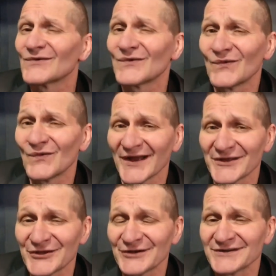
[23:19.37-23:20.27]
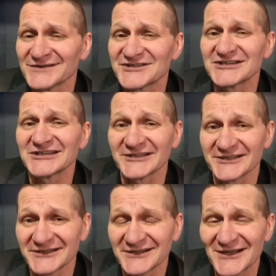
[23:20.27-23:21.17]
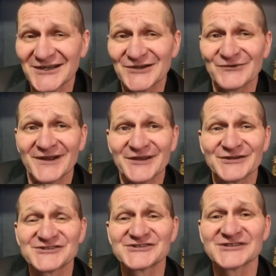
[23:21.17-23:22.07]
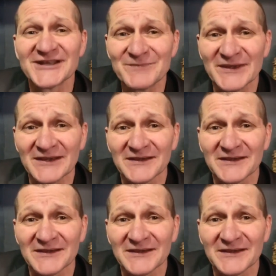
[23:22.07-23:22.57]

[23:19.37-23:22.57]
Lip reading: when you're chilling, when you're sleeping.